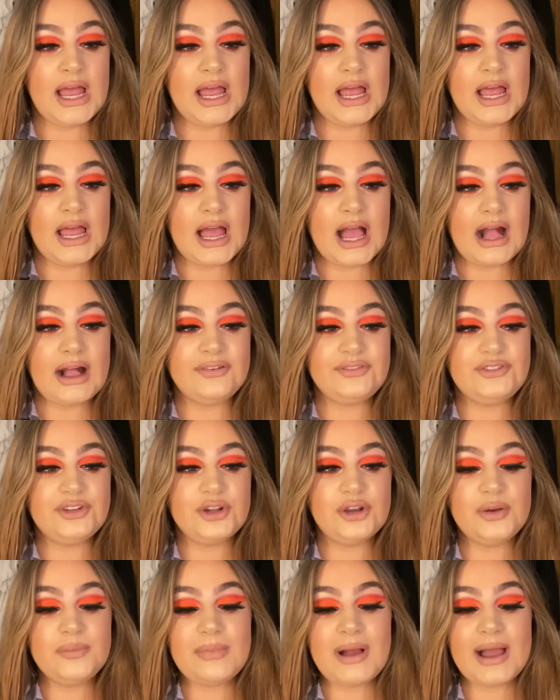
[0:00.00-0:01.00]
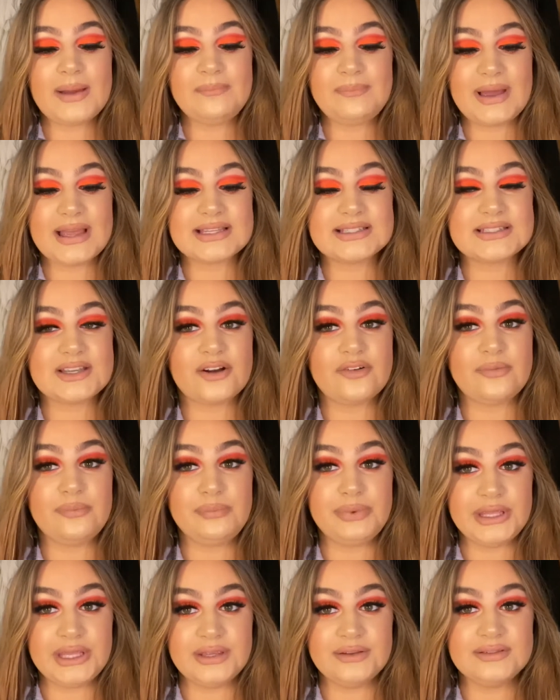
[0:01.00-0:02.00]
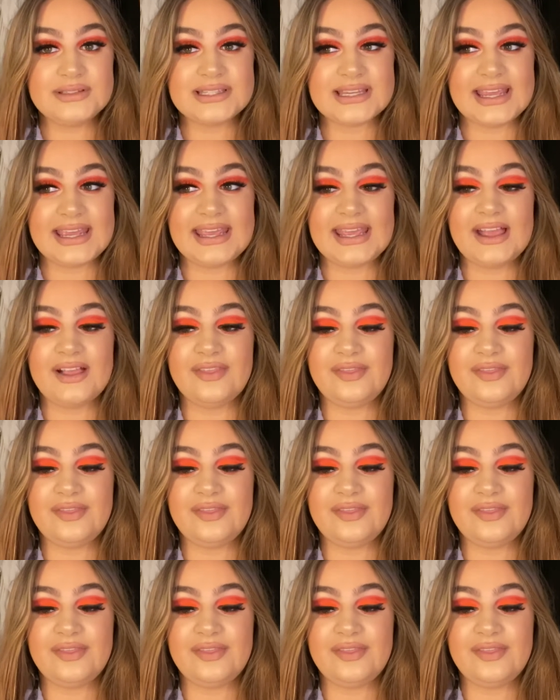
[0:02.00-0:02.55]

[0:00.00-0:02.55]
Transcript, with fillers: I've done my best of beauty.